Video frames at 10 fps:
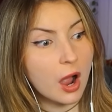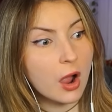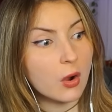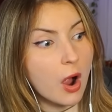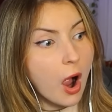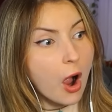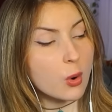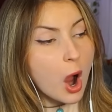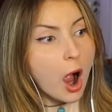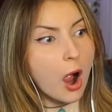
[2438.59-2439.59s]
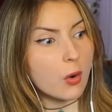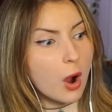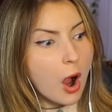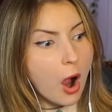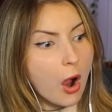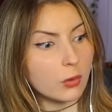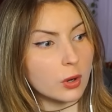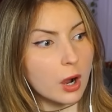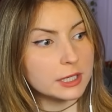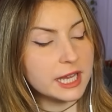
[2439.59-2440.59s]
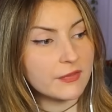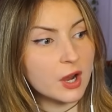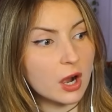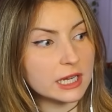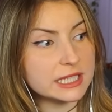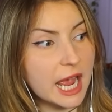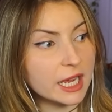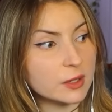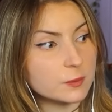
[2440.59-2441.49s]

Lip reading: oh, oh, oh, he's having a heart attack.